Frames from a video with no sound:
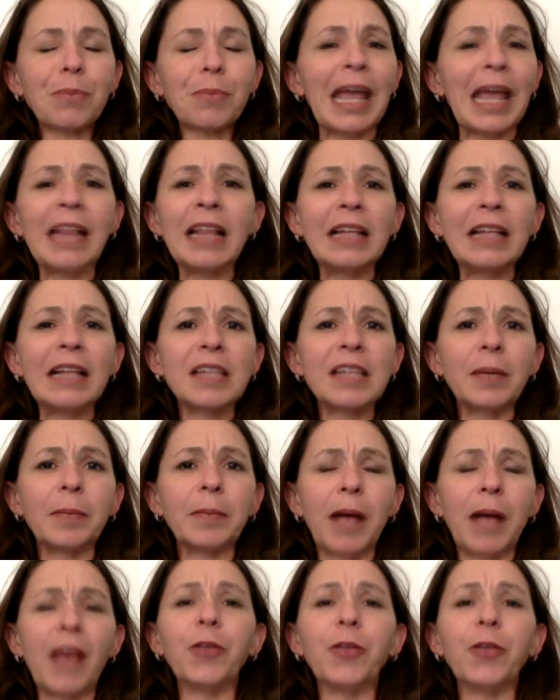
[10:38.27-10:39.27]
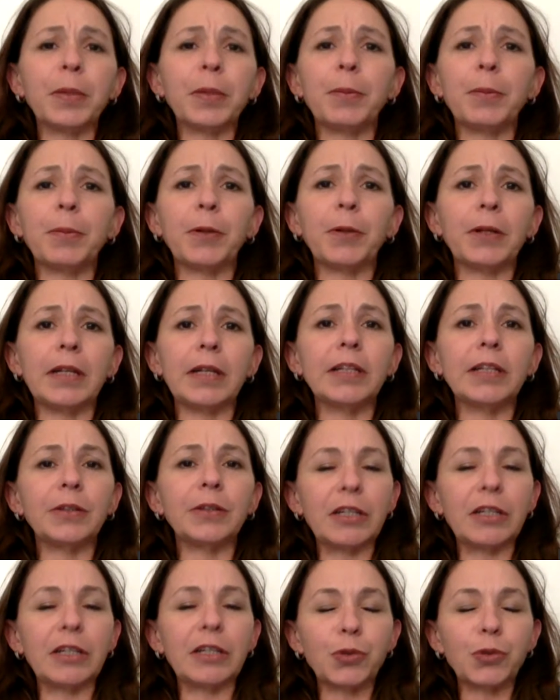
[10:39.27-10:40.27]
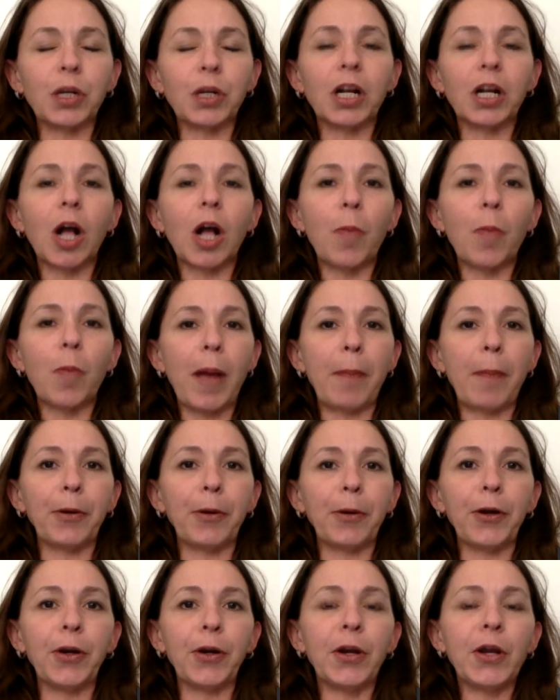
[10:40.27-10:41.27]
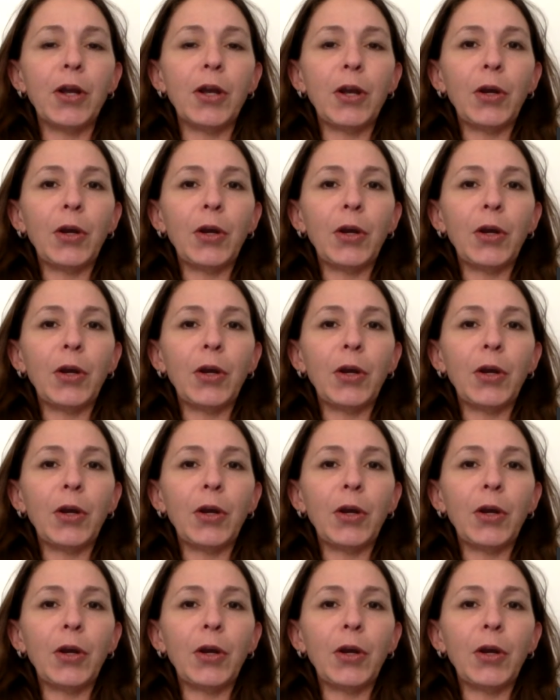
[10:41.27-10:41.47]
and then some other people, including Stuart Culpepper,